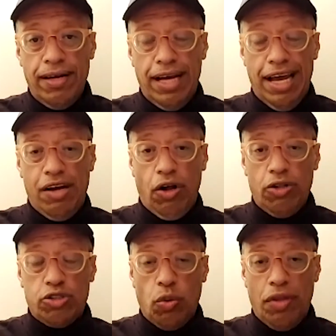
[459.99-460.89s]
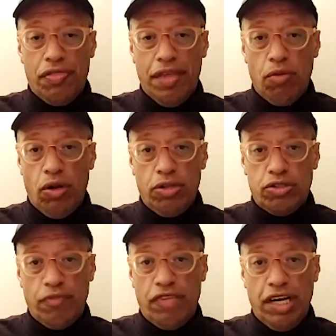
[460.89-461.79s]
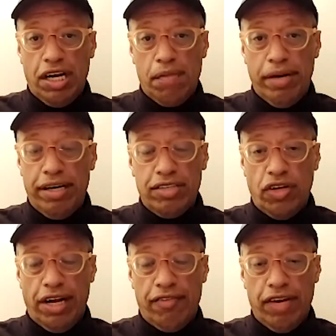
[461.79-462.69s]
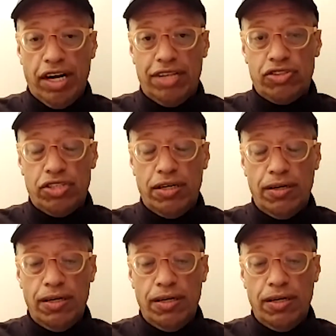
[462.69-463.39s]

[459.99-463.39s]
And also one thing, also if the company does not have a culture,